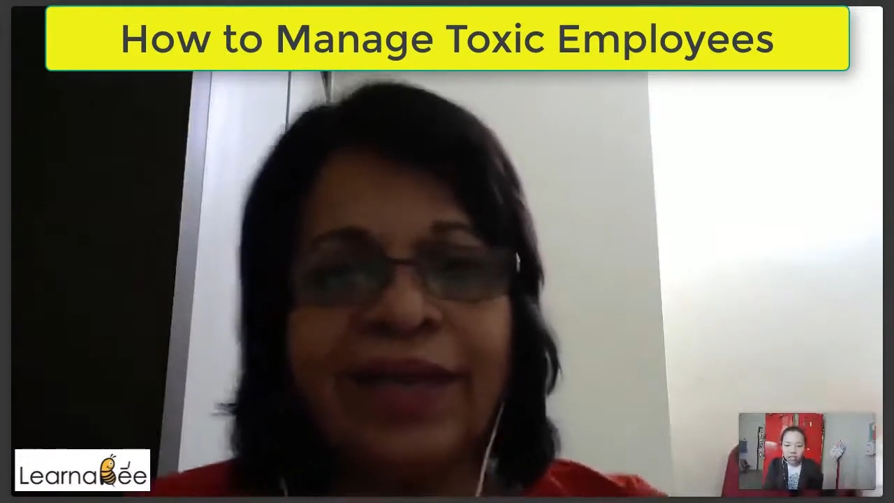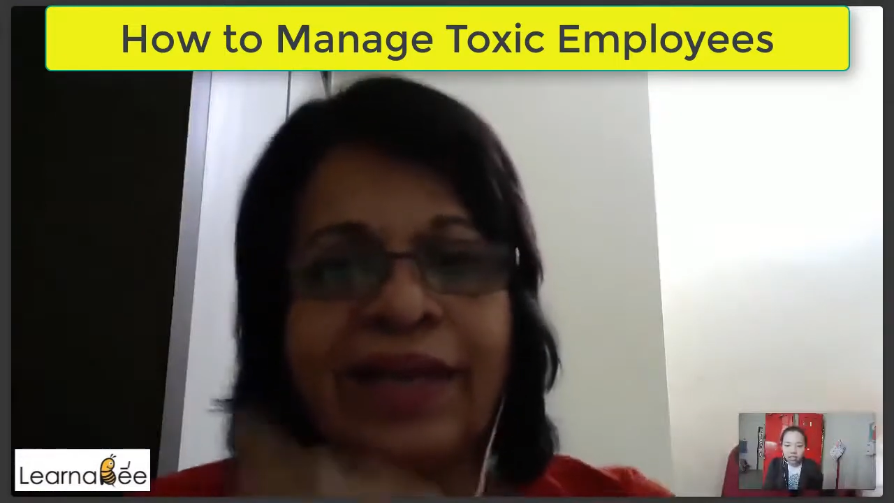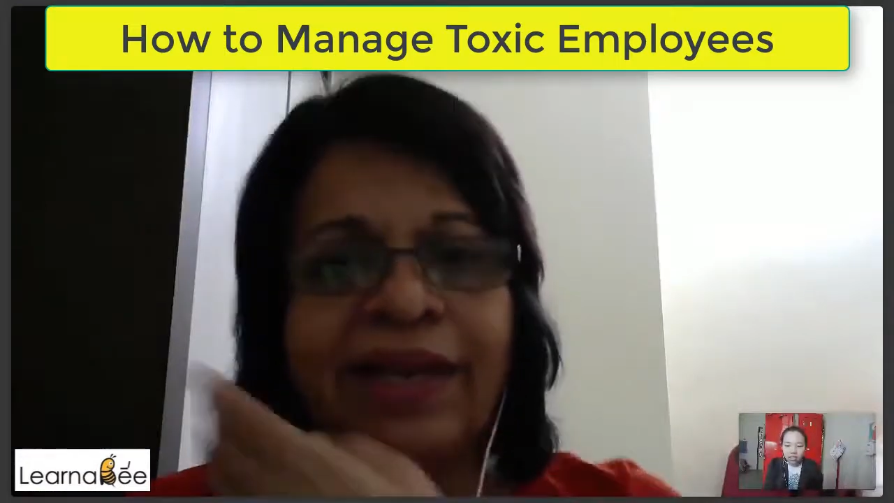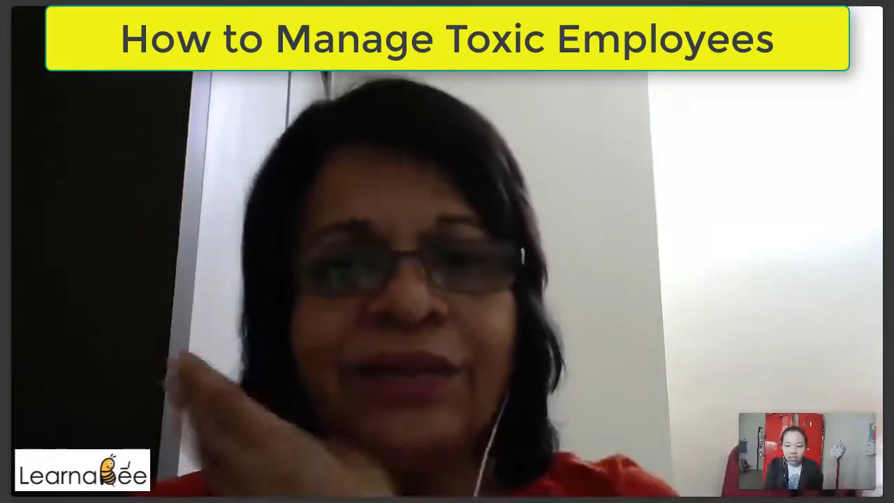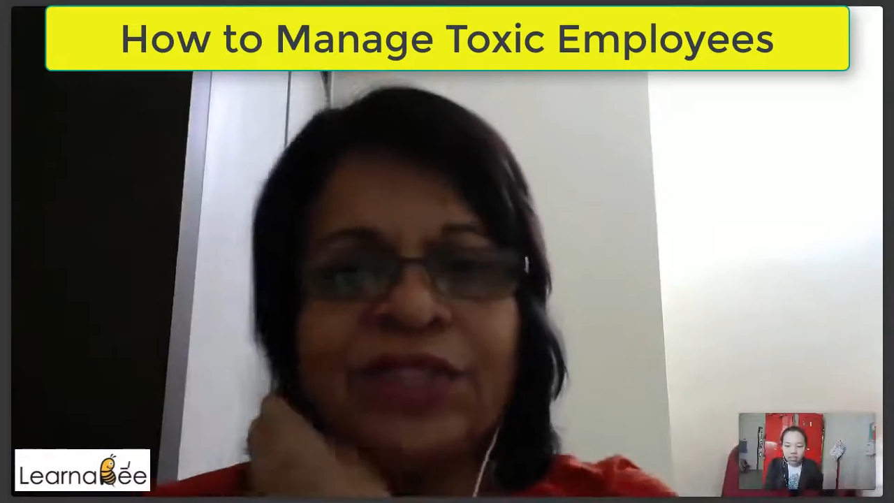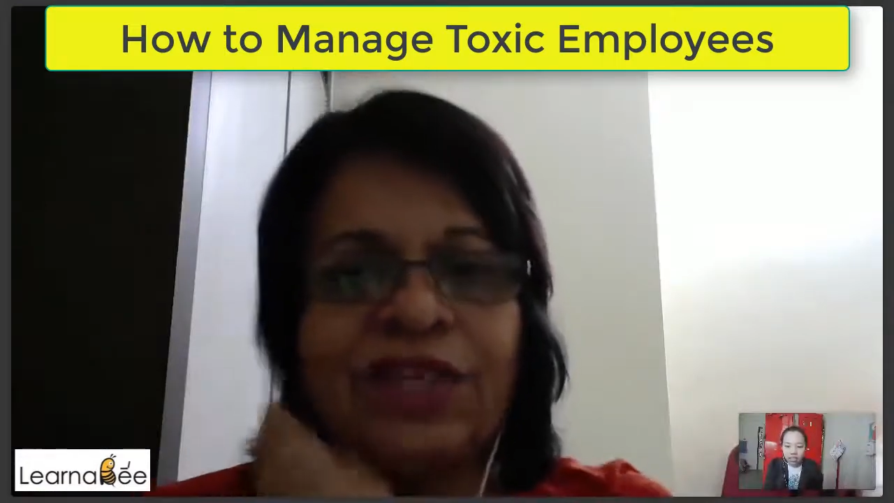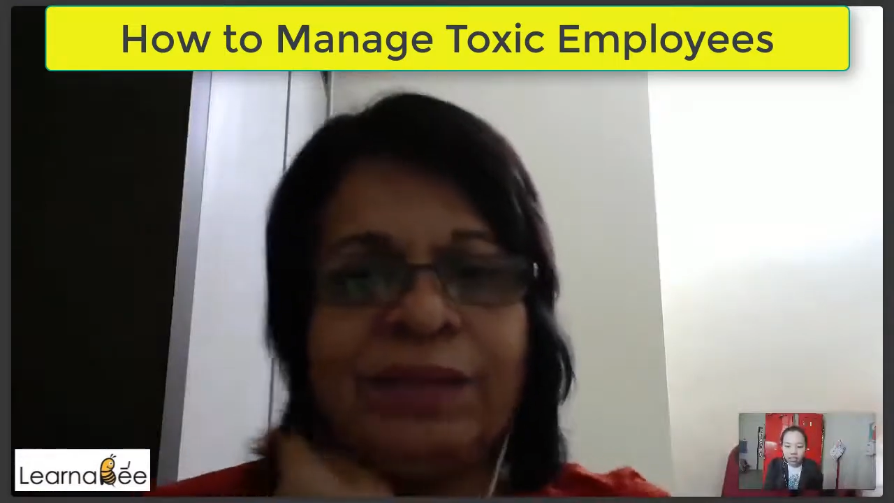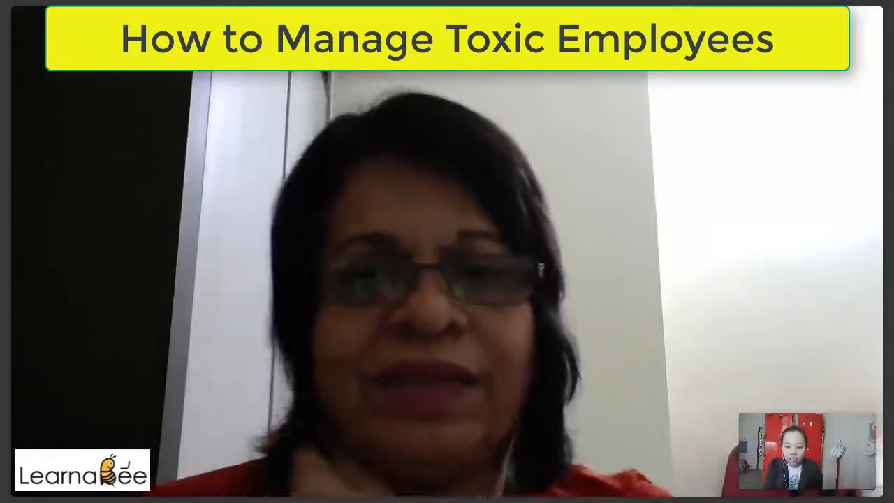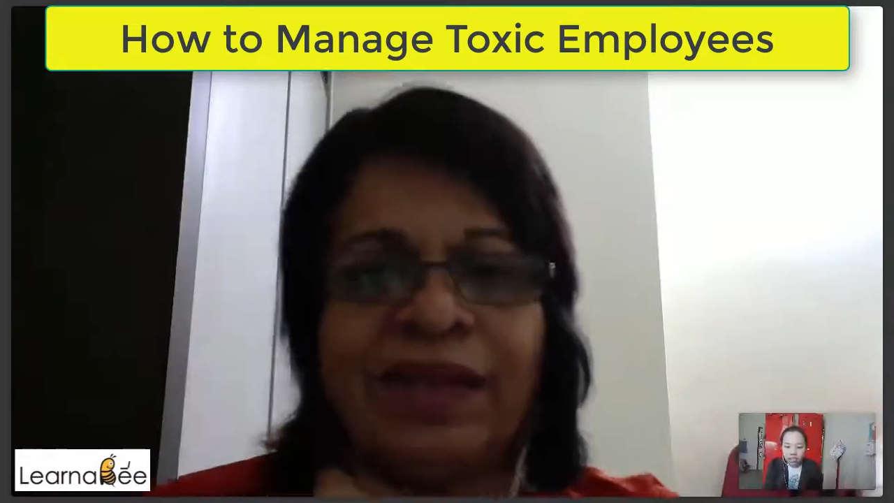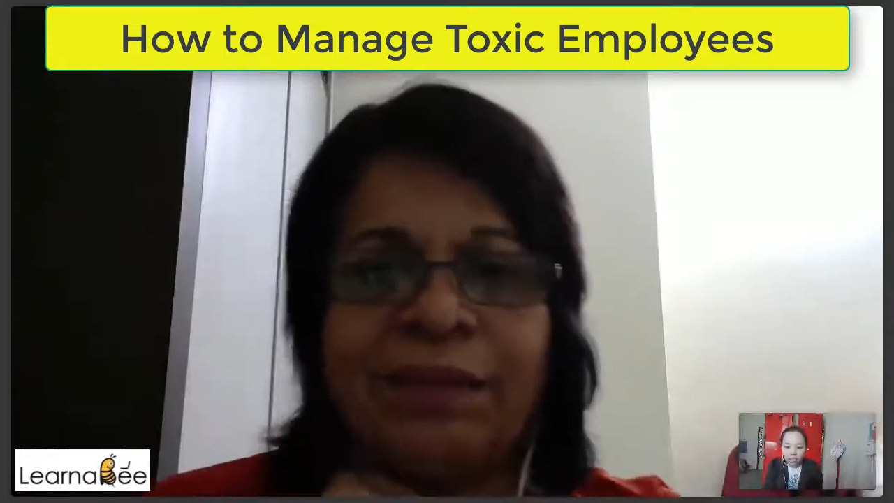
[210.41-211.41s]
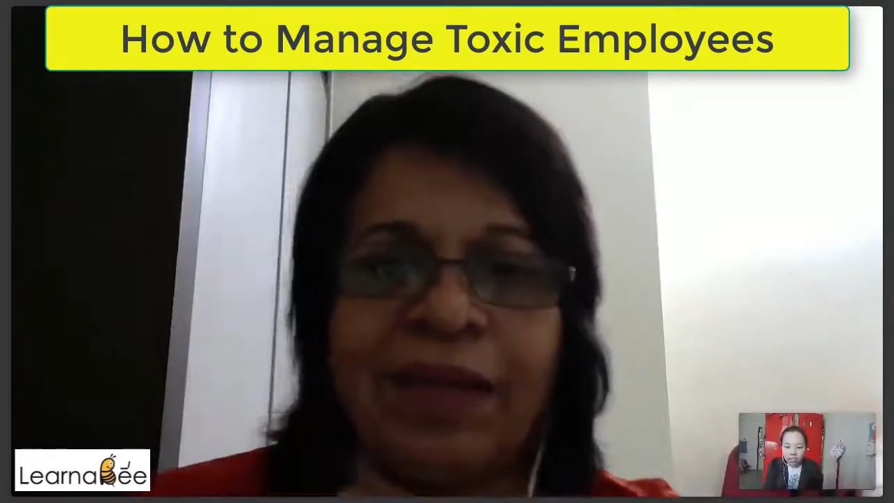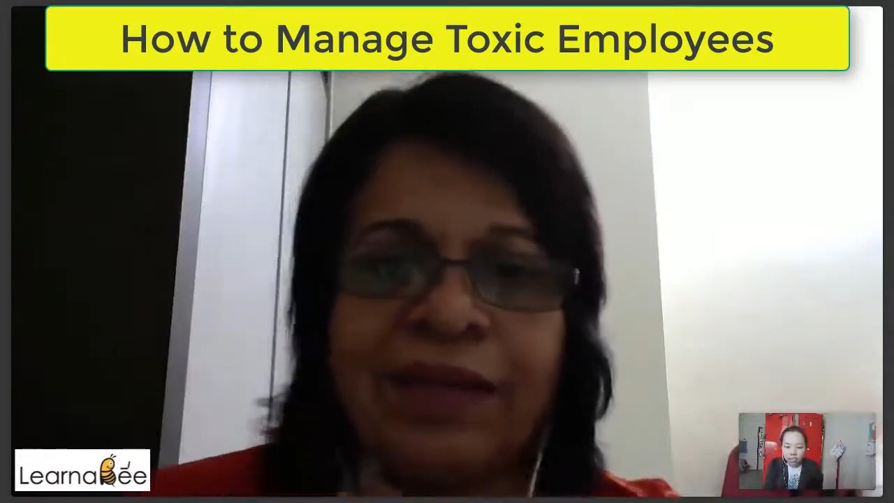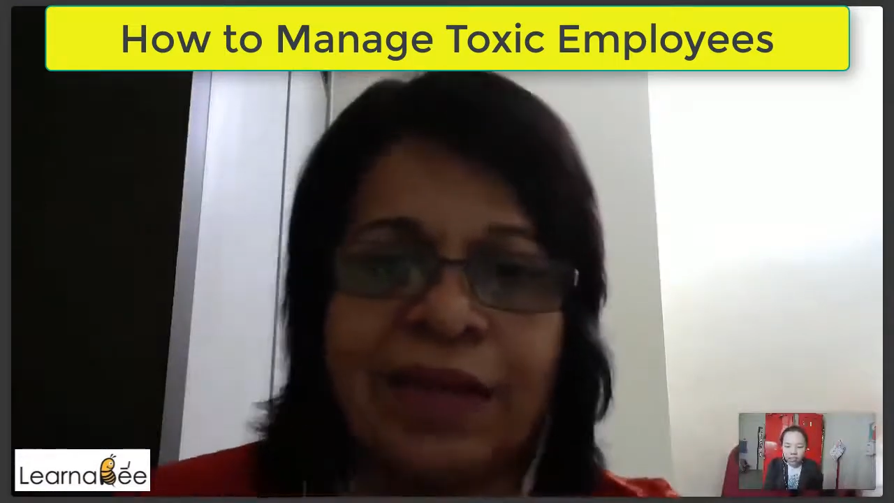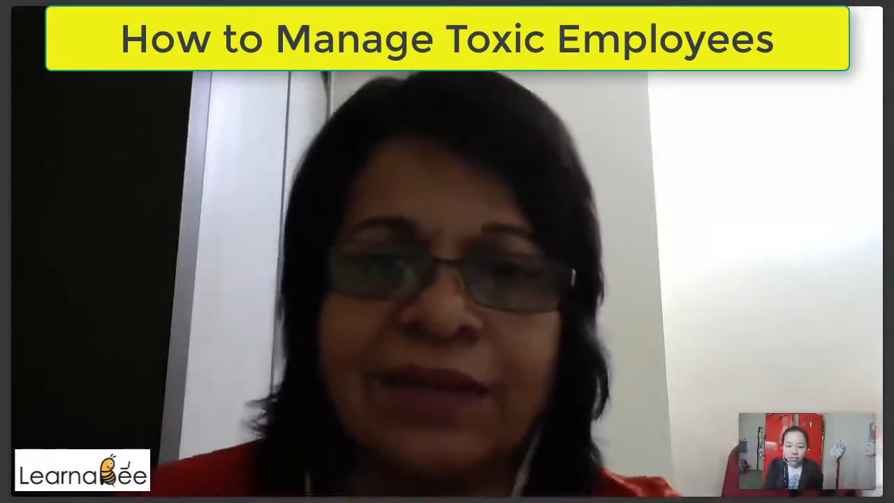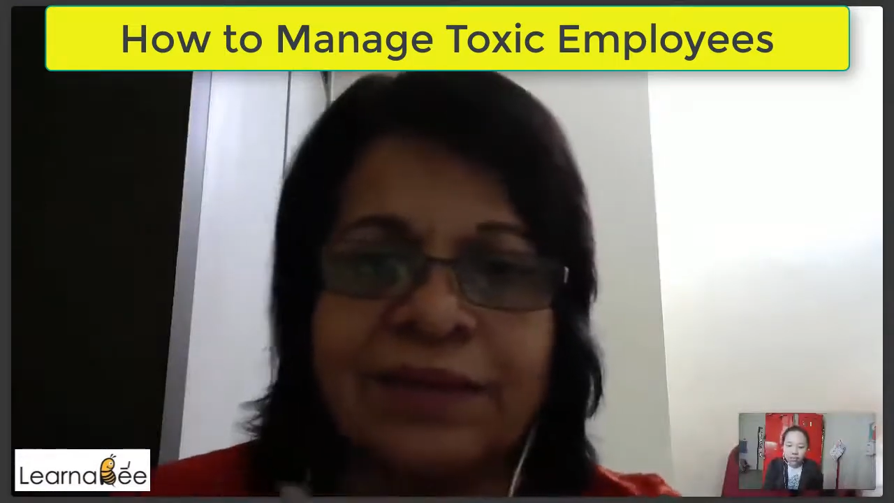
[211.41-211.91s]
he or she become like
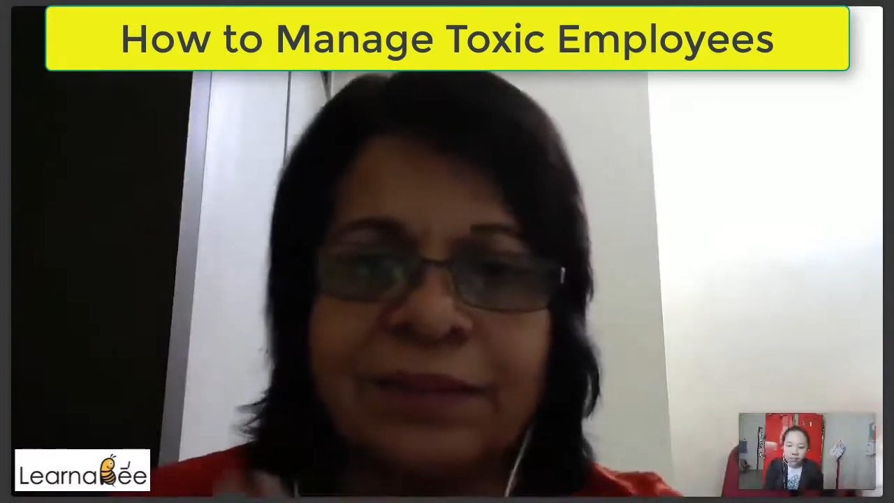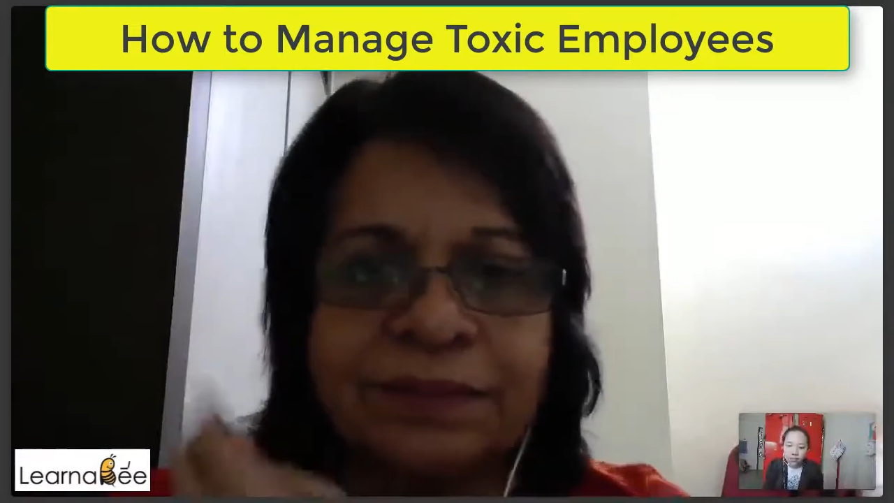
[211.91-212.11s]
that?